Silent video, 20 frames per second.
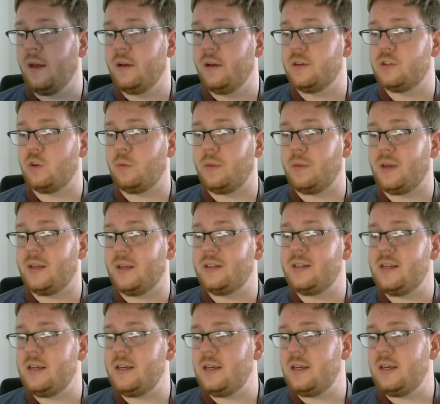So it'd be
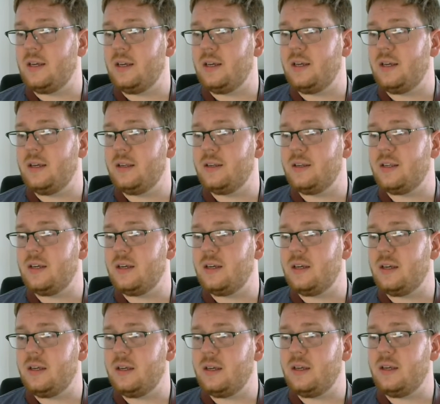D,
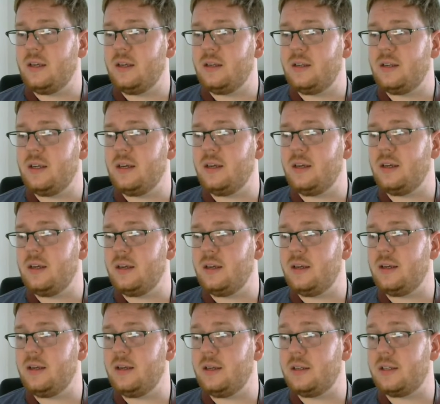D,
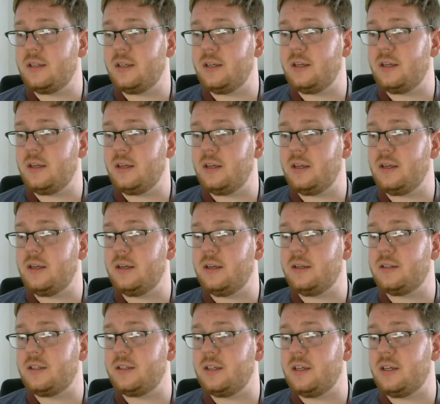D, D,
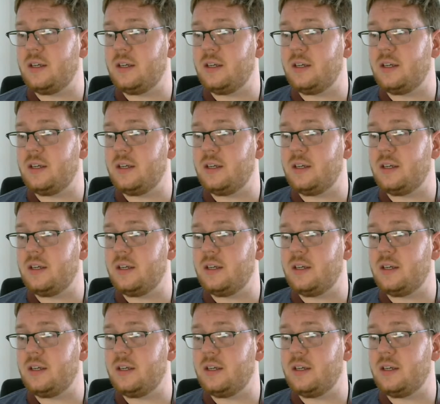D,